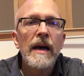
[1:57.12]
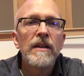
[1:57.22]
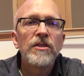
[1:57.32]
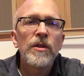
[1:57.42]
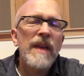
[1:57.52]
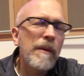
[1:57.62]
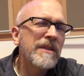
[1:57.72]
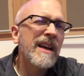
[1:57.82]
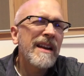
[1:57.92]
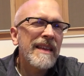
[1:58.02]
So that was
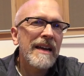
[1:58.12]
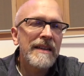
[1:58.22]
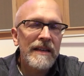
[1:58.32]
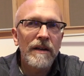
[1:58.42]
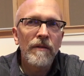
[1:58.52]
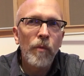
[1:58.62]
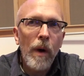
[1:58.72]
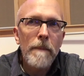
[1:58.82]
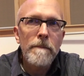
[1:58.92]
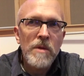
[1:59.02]
kind of the idea of
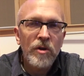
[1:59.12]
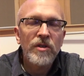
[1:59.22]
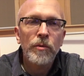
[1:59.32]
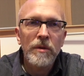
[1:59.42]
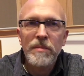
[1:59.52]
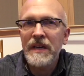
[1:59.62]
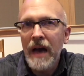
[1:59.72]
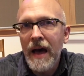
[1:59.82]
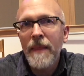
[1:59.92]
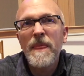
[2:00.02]
what music would be
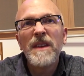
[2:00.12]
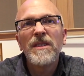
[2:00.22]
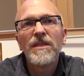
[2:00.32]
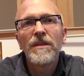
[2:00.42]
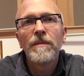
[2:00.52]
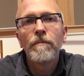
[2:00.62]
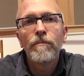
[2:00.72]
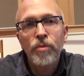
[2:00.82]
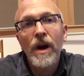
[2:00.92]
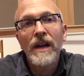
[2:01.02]
on this
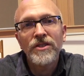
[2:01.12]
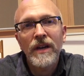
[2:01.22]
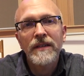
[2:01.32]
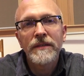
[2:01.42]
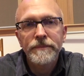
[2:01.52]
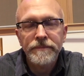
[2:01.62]
project.